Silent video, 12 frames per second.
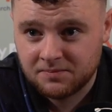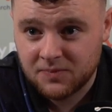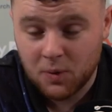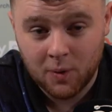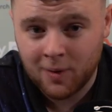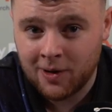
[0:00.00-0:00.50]

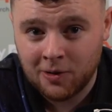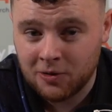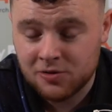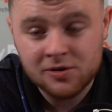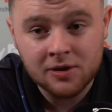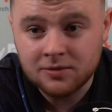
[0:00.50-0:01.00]
To be quite
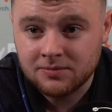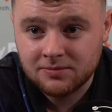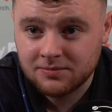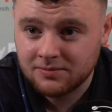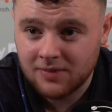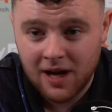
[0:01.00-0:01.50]
honest, no.
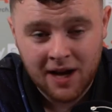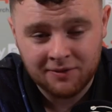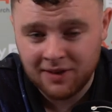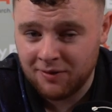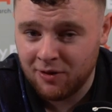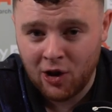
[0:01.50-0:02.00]
I
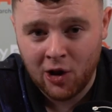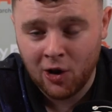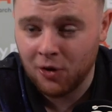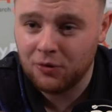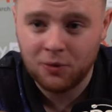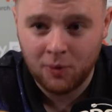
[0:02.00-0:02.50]
haven't even
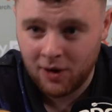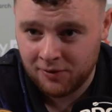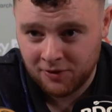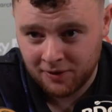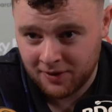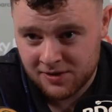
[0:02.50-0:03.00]
looked at what I've
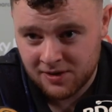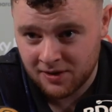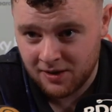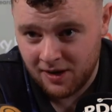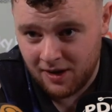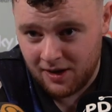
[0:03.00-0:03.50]
done this
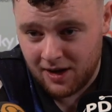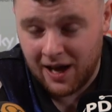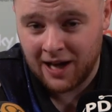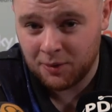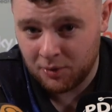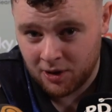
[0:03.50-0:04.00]
year.
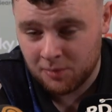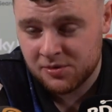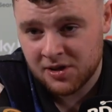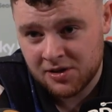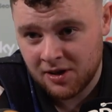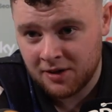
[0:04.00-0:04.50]
I think when it comes
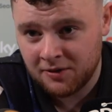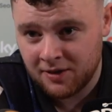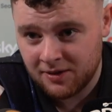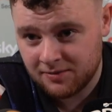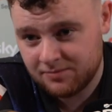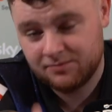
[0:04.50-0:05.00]
to
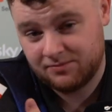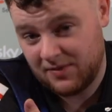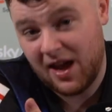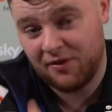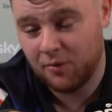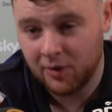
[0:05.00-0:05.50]
January,
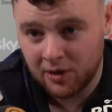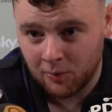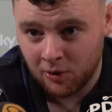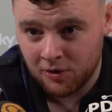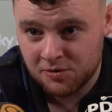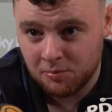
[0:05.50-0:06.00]
if I win the
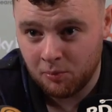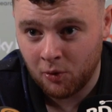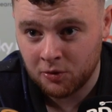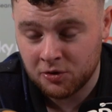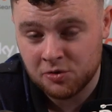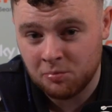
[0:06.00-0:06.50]
Worlds,
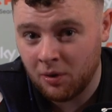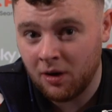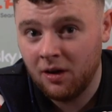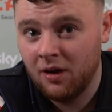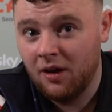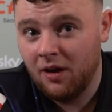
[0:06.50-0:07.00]
bonus, but
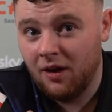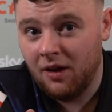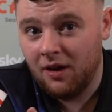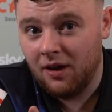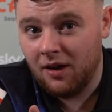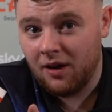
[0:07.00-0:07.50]

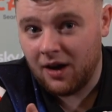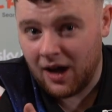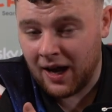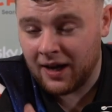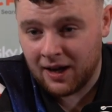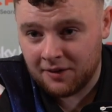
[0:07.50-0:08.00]

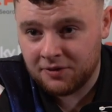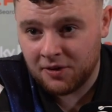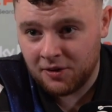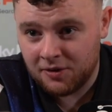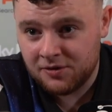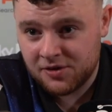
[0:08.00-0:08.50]
I think
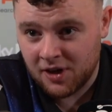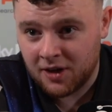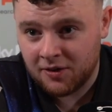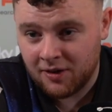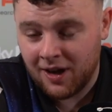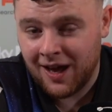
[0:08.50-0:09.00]
after
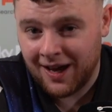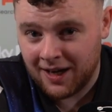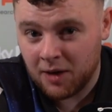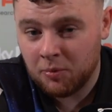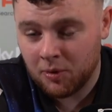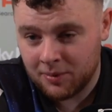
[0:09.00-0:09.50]
January, I
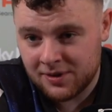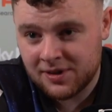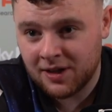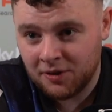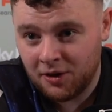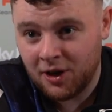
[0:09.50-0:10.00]
think I'll probably
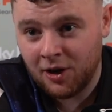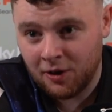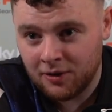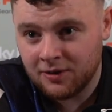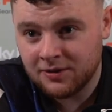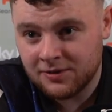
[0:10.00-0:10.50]
sit down and
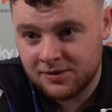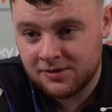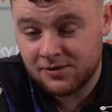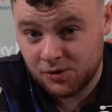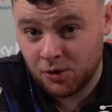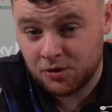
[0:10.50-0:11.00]
look and say,
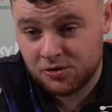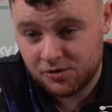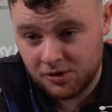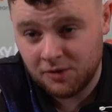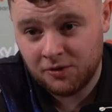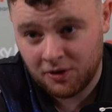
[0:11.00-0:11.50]

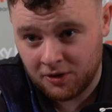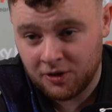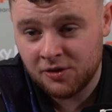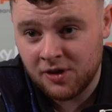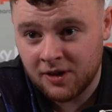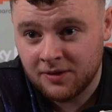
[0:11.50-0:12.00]
Josh, you've done a
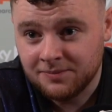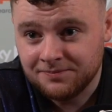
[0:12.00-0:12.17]
good year.